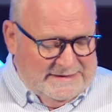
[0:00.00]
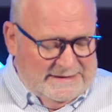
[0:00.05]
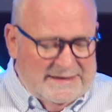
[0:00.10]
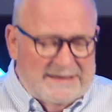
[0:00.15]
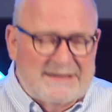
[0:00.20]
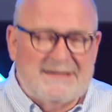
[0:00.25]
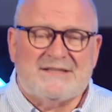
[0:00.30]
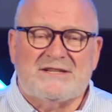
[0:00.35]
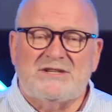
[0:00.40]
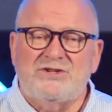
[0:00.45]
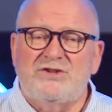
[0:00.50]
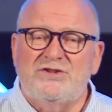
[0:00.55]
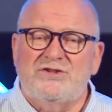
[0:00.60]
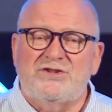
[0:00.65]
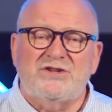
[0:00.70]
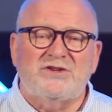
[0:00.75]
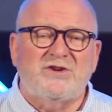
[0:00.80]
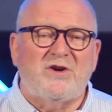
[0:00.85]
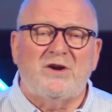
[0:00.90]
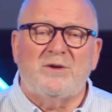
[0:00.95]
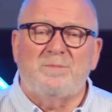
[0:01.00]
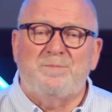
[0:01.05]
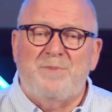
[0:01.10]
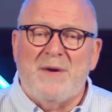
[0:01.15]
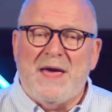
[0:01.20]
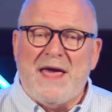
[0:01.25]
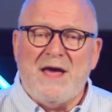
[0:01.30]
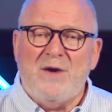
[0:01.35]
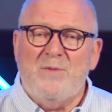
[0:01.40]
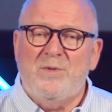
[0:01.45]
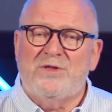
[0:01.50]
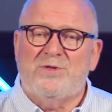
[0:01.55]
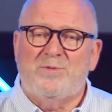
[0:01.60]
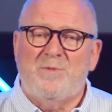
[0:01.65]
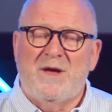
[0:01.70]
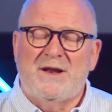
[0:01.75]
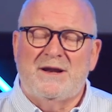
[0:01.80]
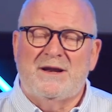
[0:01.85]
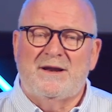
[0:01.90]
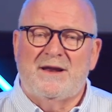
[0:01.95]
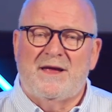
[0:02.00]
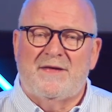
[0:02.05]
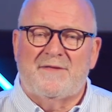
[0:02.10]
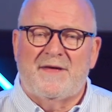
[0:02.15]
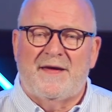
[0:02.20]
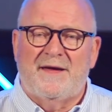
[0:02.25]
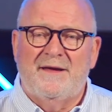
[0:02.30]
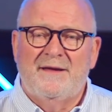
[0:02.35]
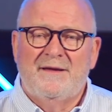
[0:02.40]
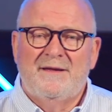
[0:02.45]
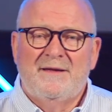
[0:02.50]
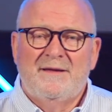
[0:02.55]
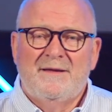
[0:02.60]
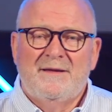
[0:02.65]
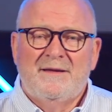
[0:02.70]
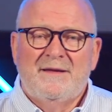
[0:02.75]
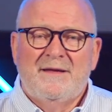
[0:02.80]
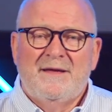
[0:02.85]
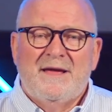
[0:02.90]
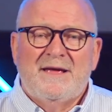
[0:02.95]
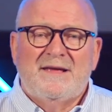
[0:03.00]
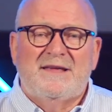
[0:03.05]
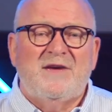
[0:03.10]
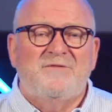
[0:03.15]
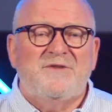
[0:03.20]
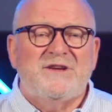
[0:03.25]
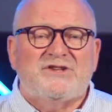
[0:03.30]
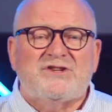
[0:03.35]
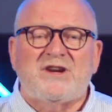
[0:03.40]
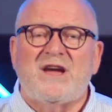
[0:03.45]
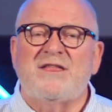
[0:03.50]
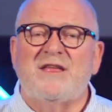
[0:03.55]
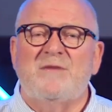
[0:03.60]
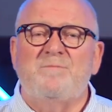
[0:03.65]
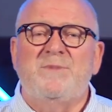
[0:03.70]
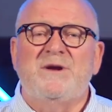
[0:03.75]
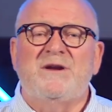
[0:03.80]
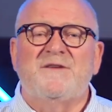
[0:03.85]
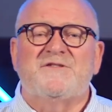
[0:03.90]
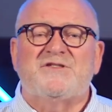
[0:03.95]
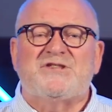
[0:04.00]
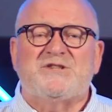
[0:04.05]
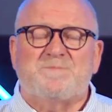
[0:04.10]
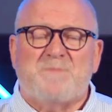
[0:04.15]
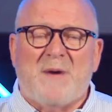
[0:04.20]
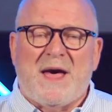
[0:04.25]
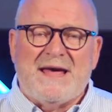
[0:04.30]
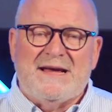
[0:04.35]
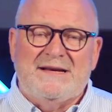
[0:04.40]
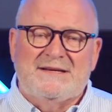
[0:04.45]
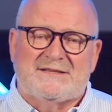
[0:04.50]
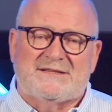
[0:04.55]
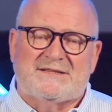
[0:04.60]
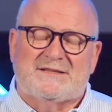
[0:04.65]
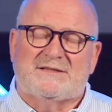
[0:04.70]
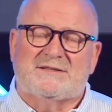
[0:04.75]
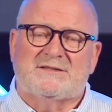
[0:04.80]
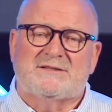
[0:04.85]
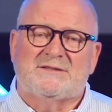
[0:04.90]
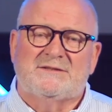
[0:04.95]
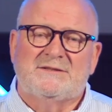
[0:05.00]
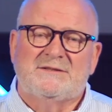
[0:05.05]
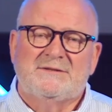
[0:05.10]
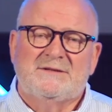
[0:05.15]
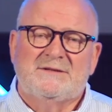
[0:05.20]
And he says, you just got to bear with one another. Give each other a bit of space.